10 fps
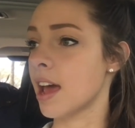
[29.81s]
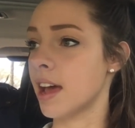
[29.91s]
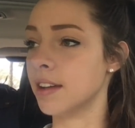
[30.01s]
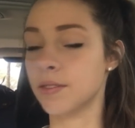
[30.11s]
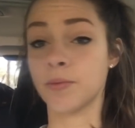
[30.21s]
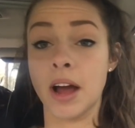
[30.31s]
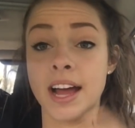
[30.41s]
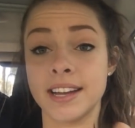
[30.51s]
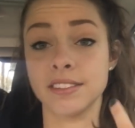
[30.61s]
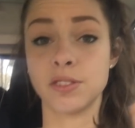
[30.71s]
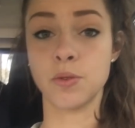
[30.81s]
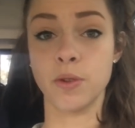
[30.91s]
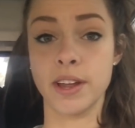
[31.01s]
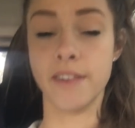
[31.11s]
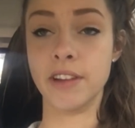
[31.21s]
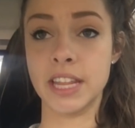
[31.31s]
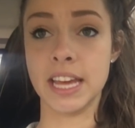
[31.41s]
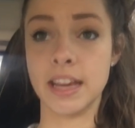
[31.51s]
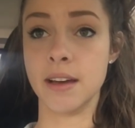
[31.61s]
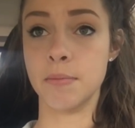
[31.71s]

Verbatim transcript: and ride and school and everything,